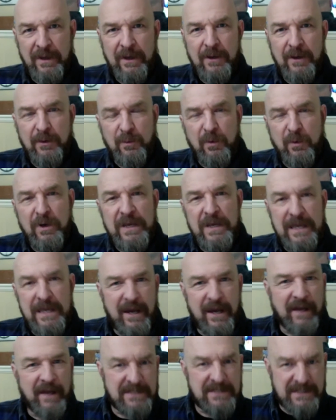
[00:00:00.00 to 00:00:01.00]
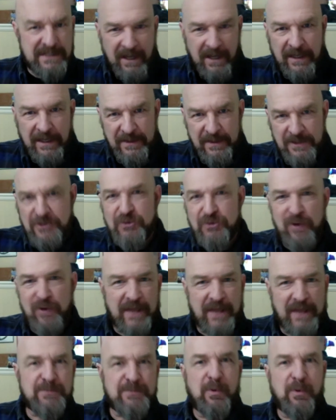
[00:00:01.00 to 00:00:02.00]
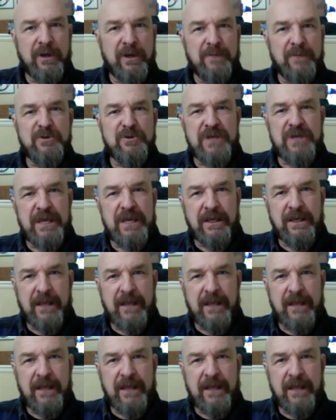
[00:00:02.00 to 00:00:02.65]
where he got stuck in this transporting machine